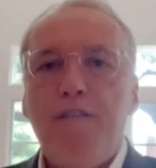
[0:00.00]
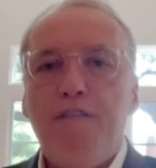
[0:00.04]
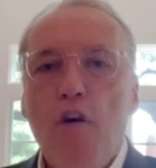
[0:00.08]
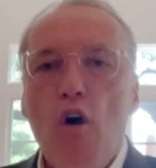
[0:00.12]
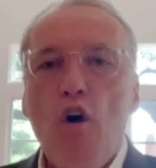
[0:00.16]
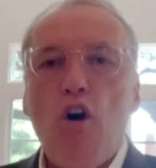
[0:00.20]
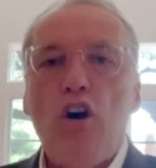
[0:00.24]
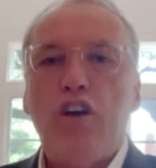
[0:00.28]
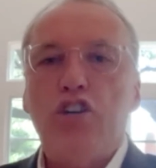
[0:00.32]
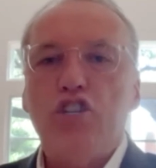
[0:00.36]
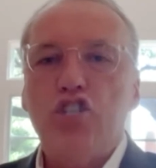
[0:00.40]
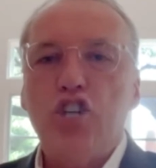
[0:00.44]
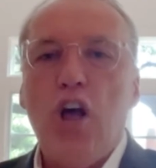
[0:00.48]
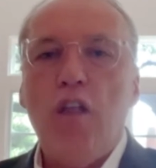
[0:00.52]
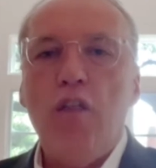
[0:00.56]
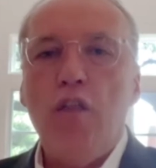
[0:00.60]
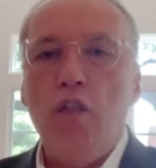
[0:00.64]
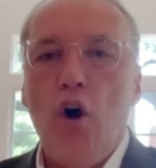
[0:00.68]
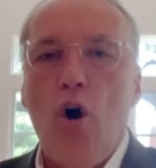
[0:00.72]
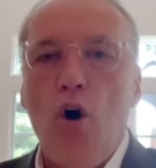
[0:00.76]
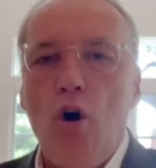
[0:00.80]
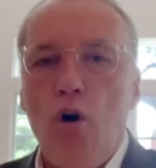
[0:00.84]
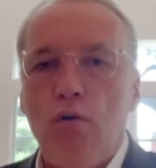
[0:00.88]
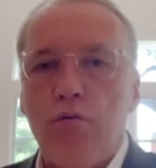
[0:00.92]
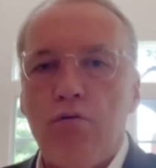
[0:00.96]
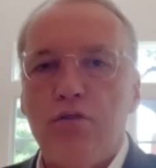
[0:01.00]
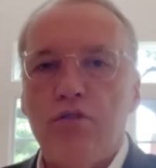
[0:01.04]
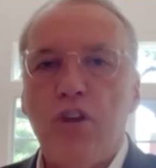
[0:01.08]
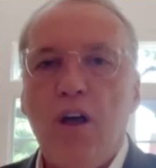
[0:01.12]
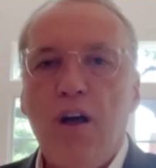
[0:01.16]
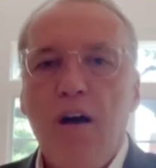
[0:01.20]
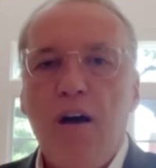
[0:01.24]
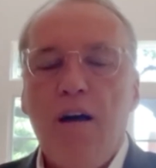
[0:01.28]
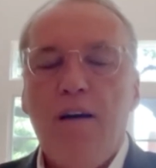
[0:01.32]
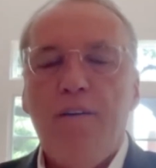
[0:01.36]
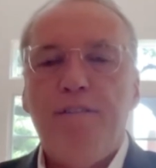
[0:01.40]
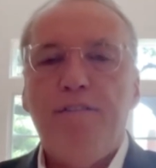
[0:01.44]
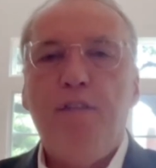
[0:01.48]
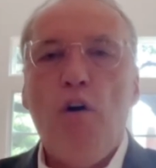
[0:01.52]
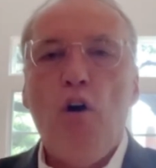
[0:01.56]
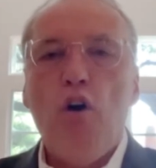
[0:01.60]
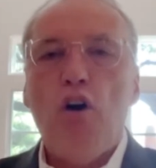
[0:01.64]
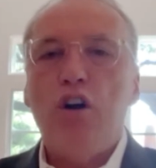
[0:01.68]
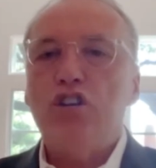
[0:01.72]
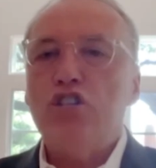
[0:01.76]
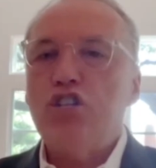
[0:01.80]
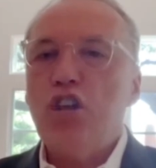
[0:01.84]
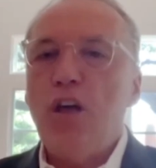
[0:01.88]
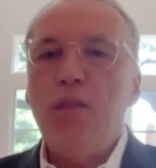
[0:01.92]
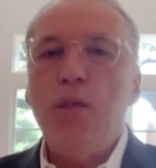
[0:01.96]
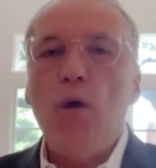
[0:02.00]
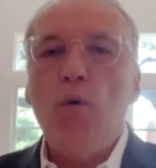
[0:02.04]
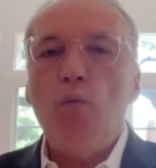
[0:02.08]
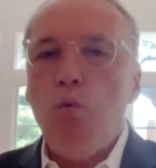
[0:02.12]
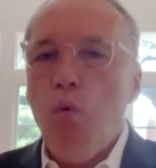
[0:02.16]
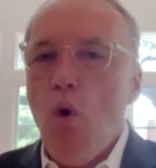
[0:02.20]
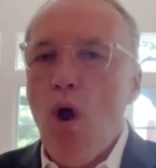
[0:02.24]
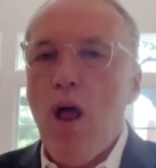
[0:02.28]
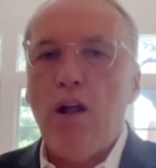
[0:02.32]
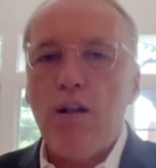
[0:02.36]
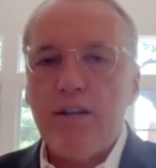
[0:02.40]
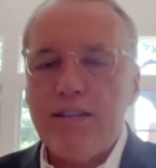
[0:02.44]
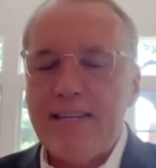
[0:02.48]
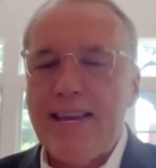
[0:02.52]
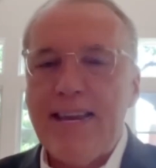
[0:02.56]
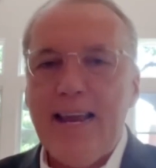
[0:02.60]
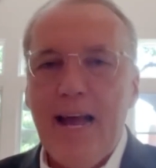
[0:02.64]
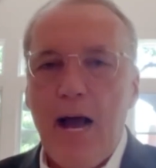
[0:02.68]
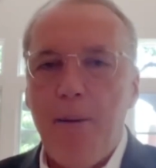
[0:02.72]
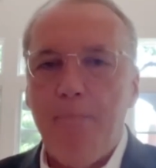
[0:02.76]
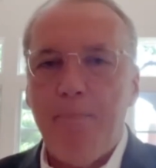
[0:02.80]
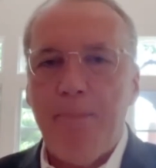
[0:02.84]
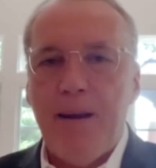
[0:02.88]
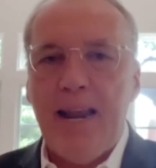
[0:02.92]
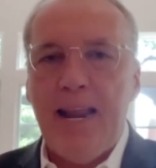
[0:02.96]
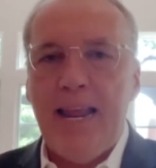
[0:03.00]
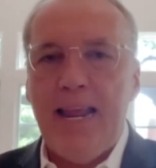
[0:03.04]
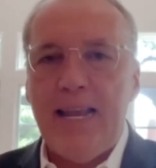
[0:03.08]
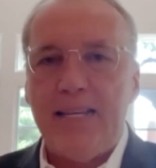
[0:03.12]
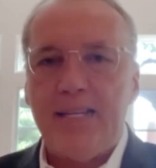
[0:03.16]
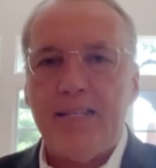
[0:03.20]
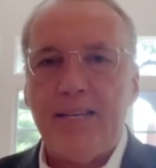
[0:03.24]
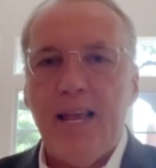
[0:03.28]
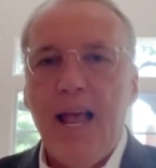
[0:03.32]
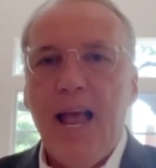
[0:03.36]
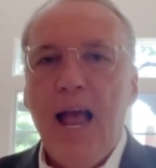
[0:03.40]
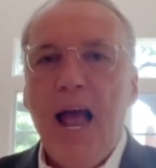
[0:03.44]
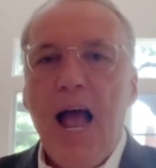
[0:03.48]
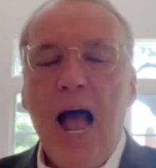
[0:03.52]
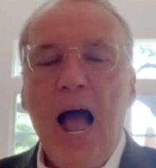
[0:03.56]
Focus on those. Focus on the royalty companies.